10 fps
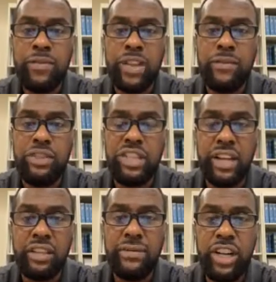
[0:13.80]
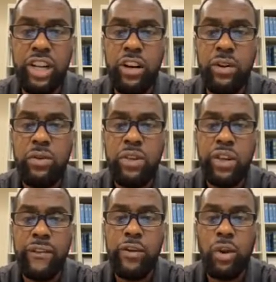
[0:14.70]
If you see this video,
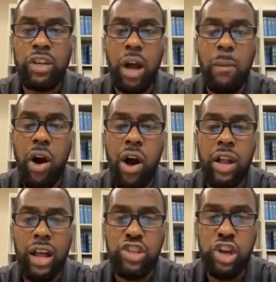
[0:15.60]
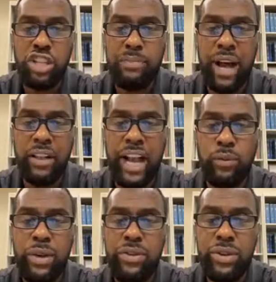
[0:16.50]
if you want to come on, I'll share the spotlight
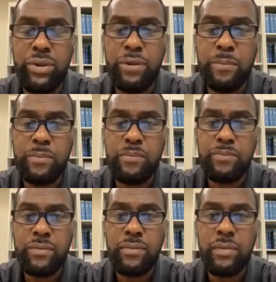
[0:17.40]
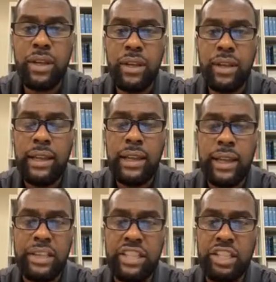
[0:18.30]
with you.
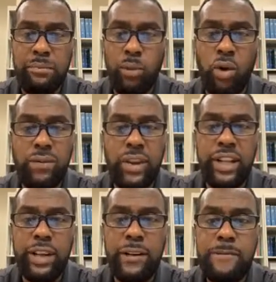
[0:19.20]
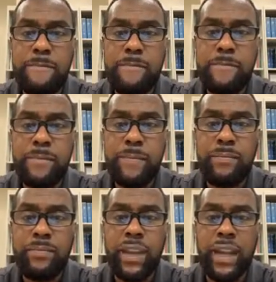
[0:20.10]
This is an important video,
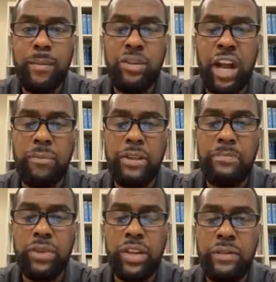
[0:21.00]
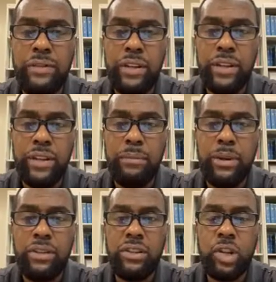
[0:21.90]
and I'm going to try to be brief,
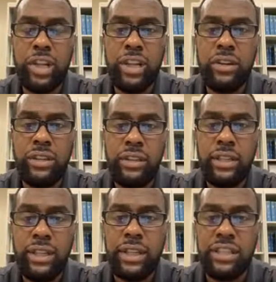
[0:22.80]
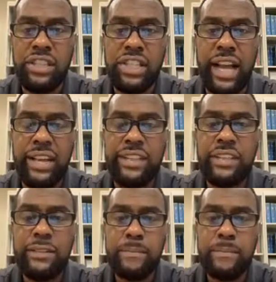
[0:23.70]
but clear and concise.